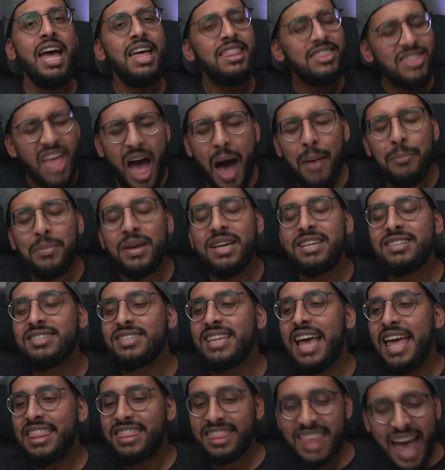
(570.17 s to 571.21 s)
That being
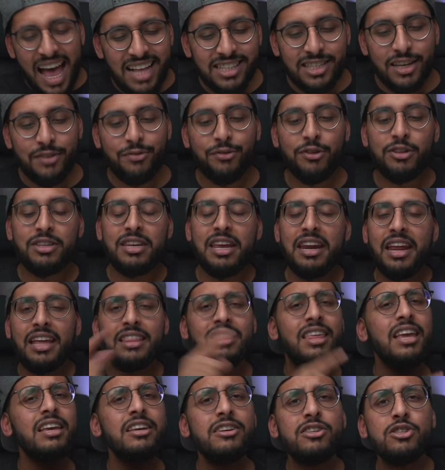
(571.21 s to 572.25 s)
said, that's it for today.
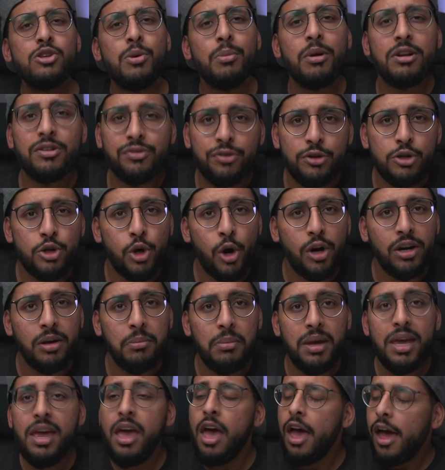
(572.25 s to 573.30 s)
Thank you so much for joining
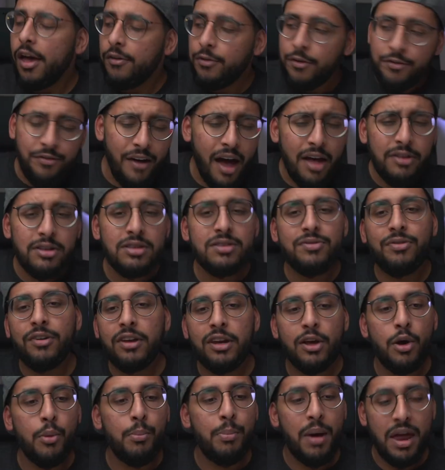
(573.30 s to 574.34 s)
me. If you found this
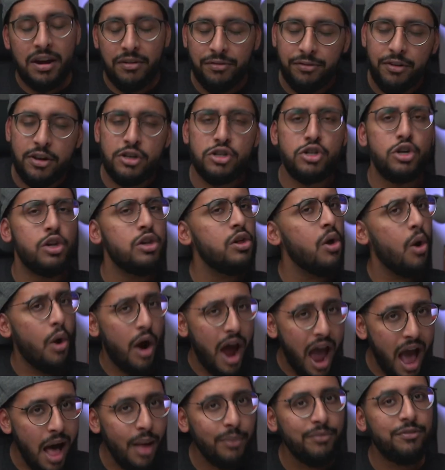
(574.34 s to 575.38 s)
video beneficial or
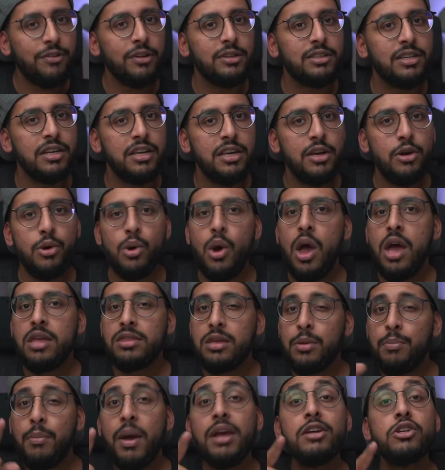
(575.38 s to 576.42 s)
helpful to you,
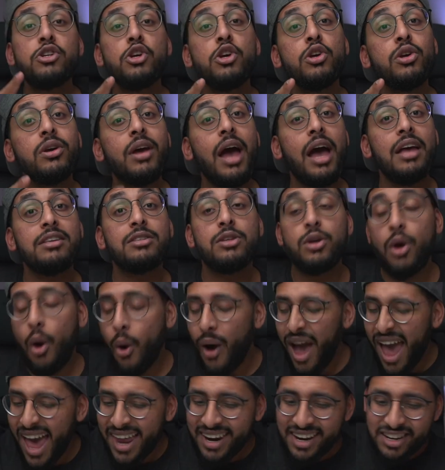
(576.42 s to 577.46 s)
then make sure you guys go
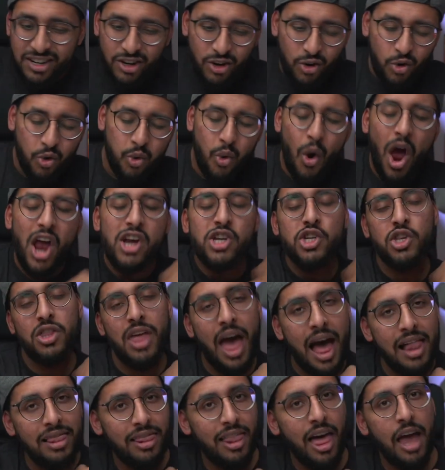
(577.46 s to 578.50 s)
ahead and crush
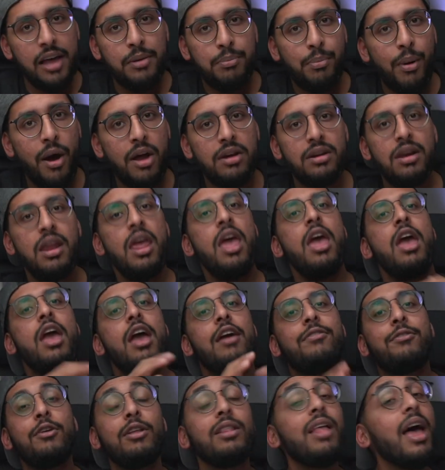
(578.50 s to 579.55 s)
that like button.
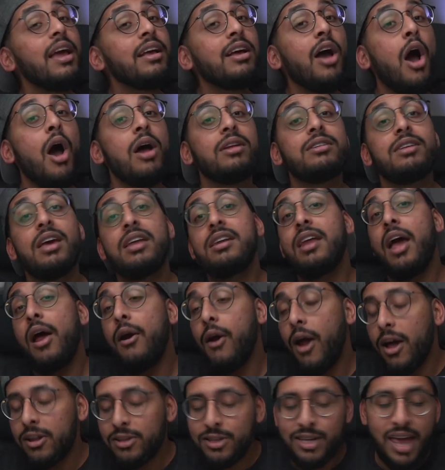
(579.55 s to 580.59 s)
If you like content
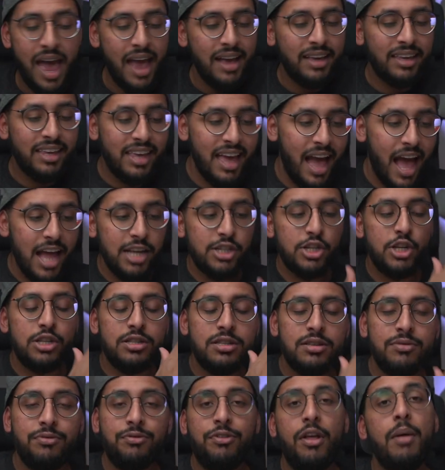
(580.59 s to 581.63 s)
around tech,
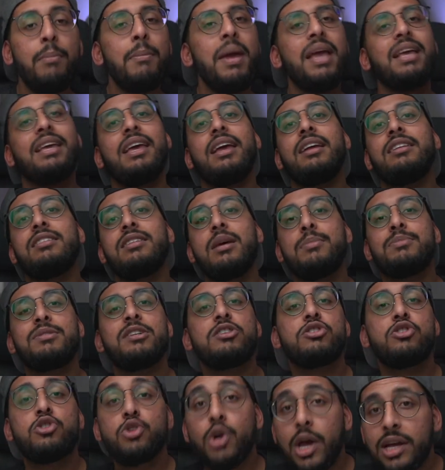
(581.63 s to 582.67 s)
gadgets, filmmaking, tips
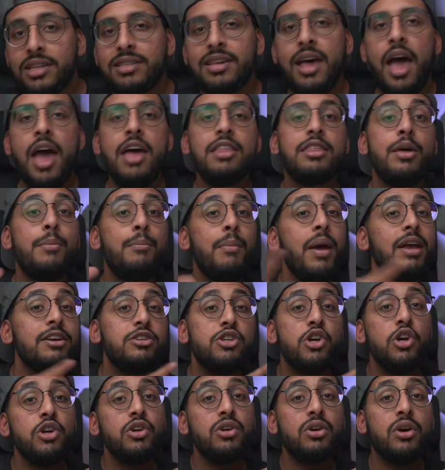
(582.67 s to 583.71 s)
and tricks, then make
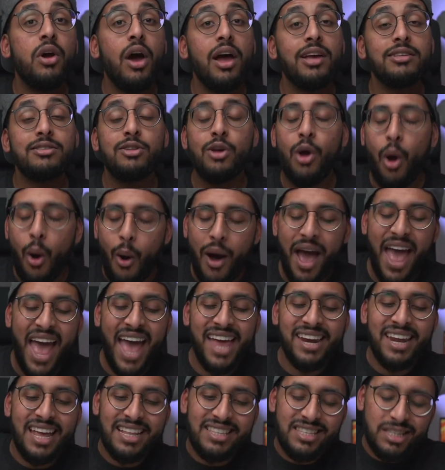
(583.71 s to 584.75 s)
sure you guys go
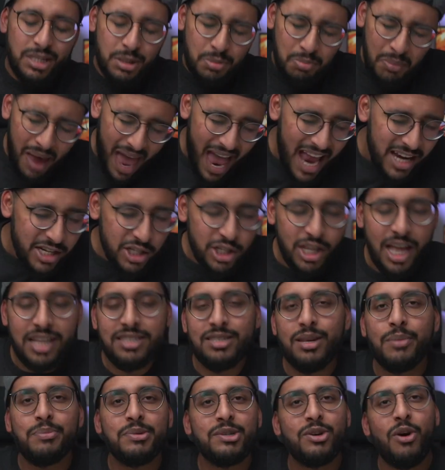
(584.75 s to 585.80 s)
ahead and smash that
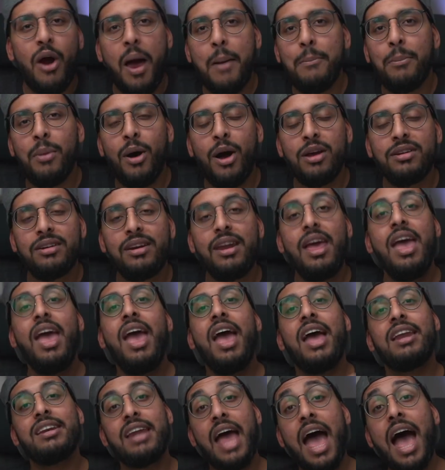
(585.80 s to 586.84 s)
subscribe button.
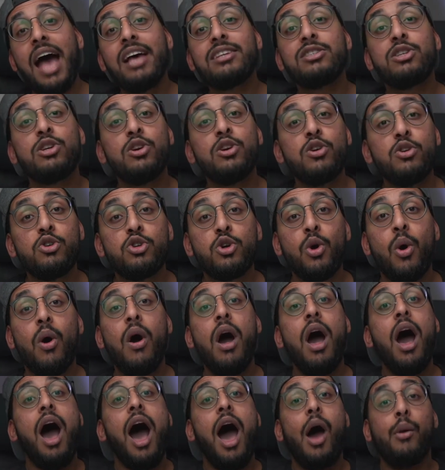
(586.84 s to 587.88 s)
And as usual,
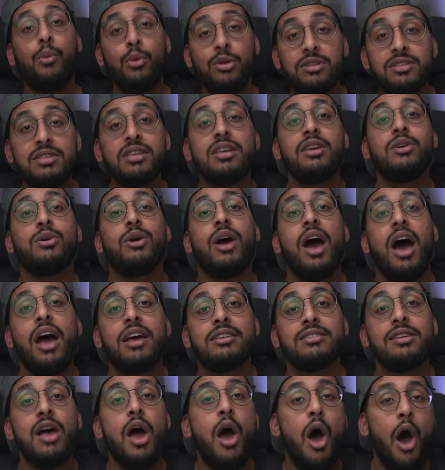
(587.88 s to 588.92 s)
I will see you
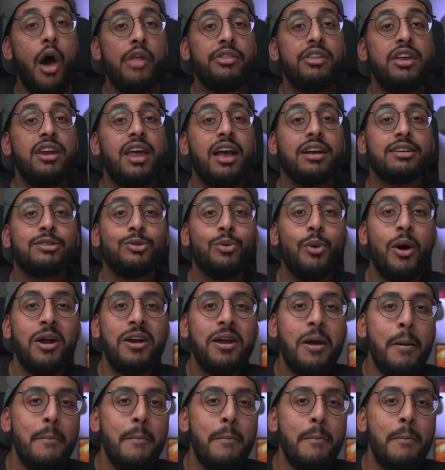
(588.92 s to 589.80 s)
guys on the next one.